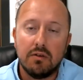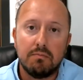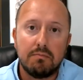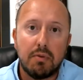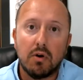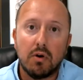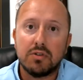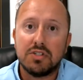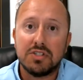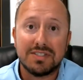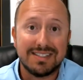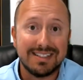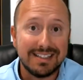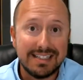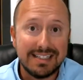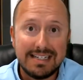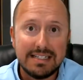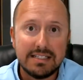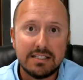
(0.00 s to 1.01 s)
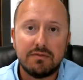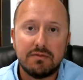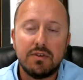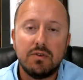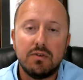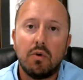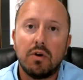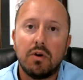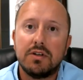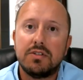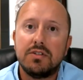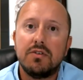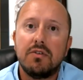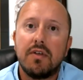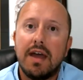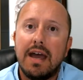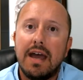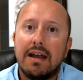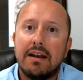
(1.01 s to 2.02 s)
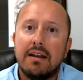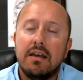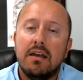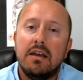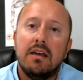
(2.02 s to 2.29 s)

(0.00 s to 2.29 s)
purchase leads if you want to do that.